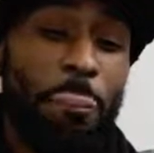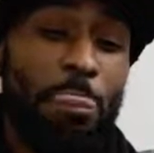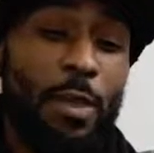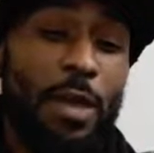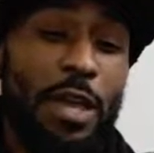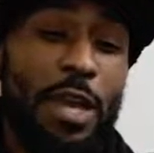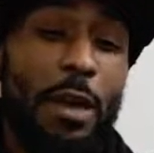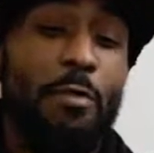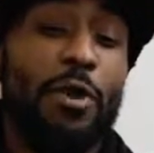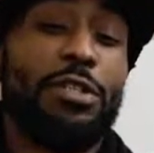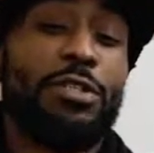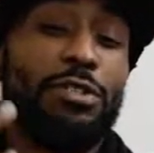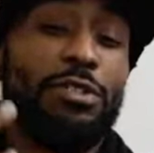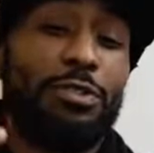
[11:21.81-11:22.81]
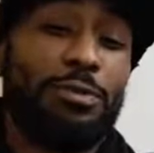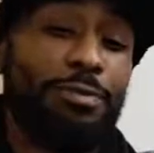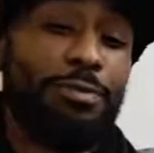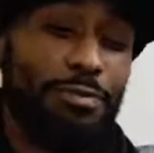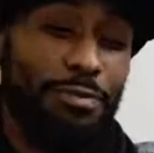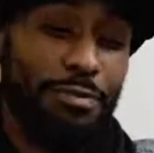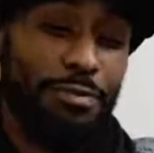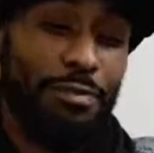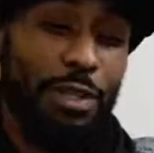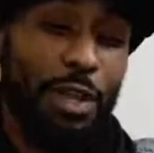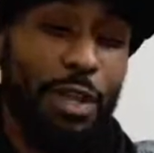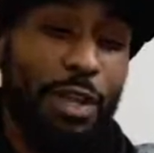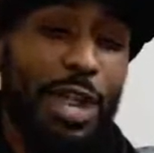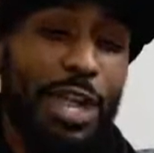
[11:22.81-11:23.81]
and I bought a suit,
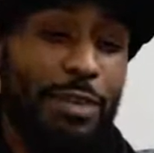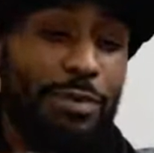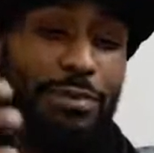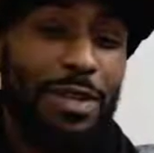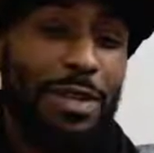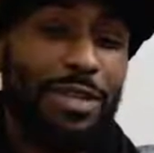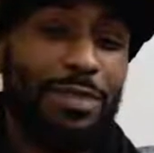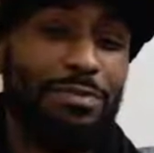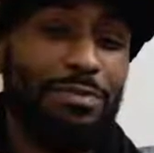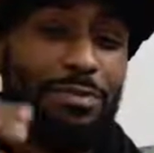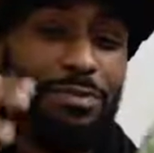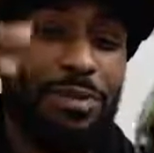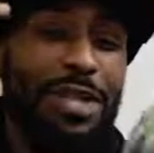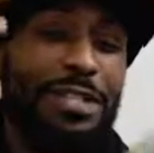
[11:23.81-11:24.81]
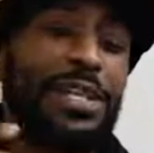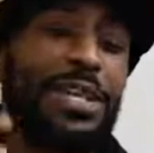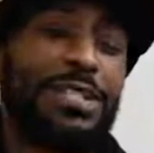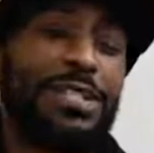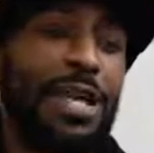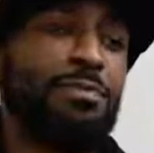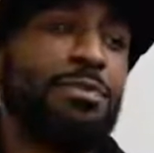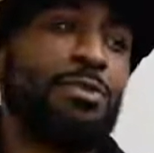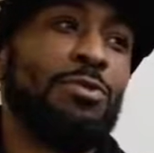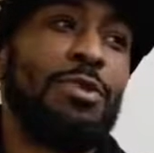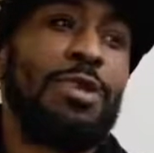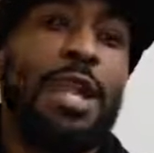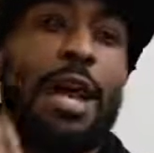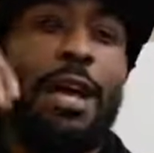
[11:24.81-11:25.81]
like a latex type suit, and
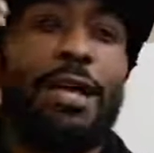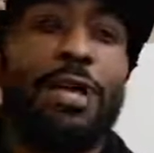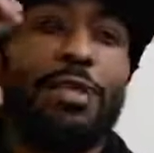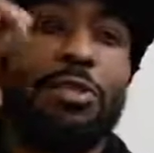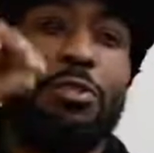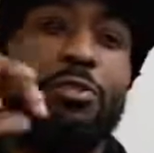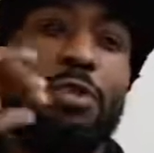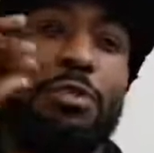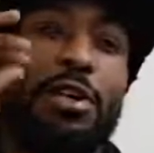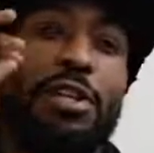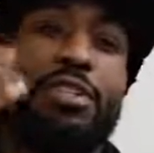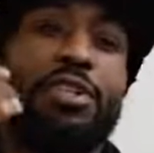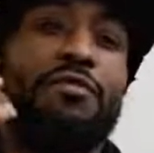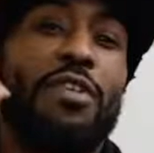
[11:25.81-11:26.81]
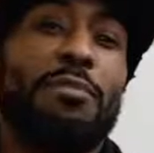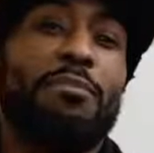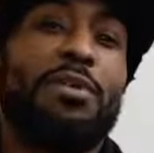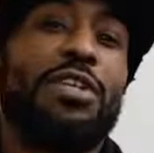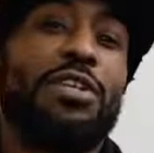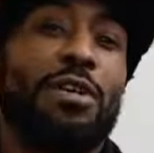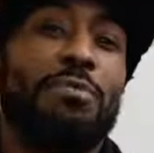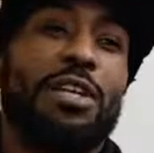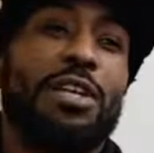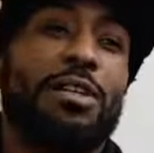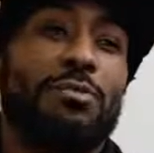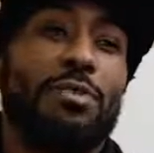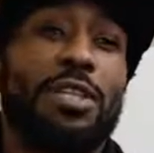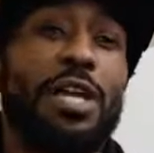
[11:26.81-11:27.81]
I glued a bunch of the fake money up there
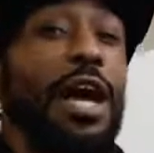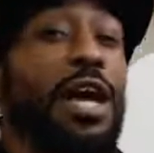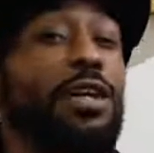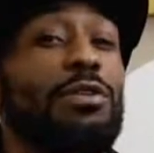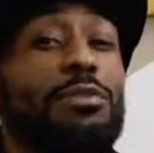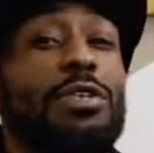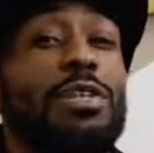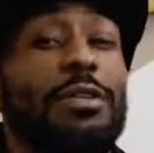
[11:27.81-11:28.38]
with the hot glue gun.